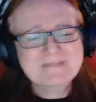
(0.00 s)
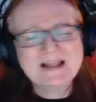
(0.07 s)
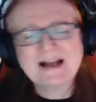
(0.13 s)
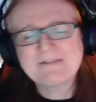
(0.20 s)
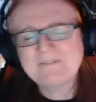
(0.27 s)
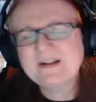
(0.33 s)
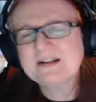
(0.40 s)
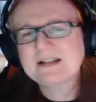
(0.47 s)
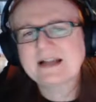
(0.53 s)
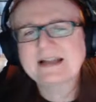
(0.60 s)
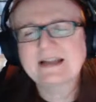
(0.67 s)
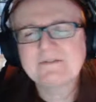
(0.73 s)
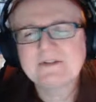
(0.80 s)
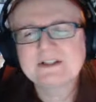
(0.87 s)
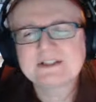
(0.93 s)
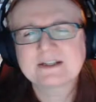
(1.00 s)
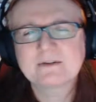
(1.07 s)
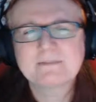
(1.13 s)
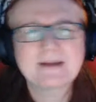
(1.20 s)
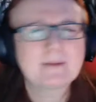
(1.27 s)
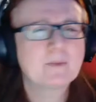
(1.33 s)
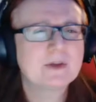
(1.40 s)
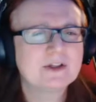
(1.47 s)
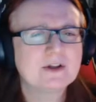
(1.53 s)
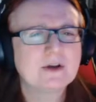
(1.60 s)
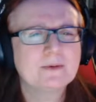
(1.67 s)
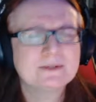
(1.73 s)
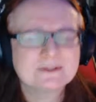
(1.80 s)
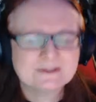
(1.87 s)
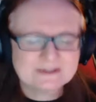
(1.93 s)
I feel like every single map we
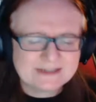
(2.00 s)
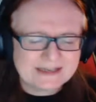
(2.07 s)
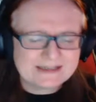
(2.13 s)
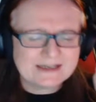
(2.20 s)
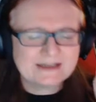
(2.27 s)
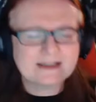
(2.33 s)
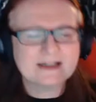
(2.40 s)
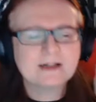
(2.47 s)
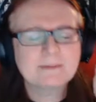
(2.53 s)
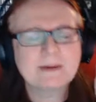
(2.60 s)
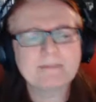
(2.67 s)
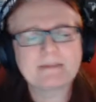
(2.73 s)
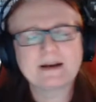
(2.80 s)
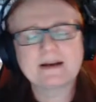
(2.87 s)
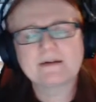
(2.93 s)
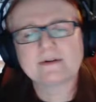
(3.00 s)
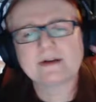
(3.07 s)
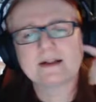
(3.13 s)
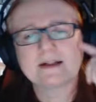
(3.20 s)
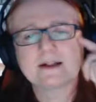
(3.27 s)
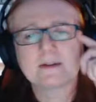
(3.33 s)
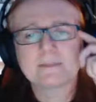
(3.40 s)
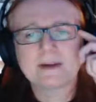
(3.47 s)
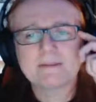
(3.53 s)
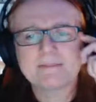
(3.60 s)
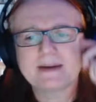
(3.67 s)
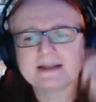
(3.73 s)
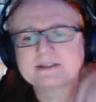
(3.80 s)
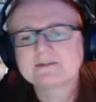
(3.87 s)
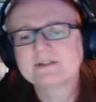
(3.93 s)
do is just getting a little bit better and a little bit
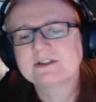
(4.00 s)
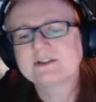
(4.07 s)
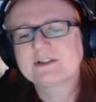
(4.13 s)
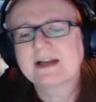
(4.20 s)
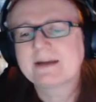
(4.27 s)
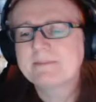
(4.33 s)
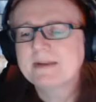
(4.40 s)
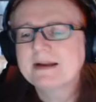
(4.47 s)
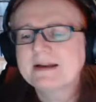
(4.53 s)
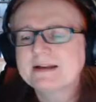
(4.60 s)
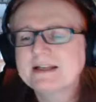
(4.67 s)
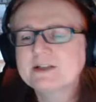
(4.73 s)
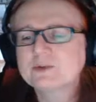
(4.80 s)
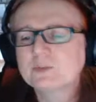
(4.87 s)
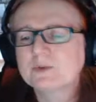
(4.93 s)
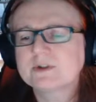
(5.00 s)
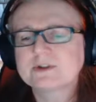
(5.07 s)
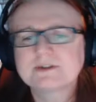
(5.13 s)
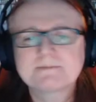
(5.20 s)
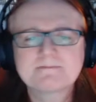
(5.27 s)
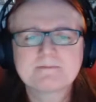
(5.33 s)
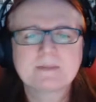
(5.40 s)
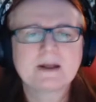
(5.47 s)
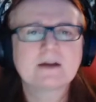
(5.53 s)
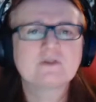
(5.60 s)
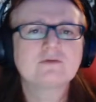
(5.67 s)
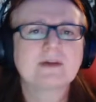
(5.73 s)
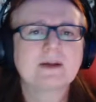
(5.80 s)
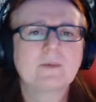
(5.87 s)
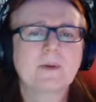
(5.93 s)
better each time. This was a
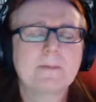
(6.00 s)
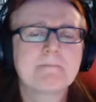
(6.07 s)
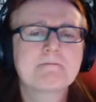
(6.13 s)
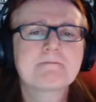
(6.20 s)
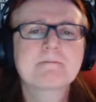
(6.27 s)
great one.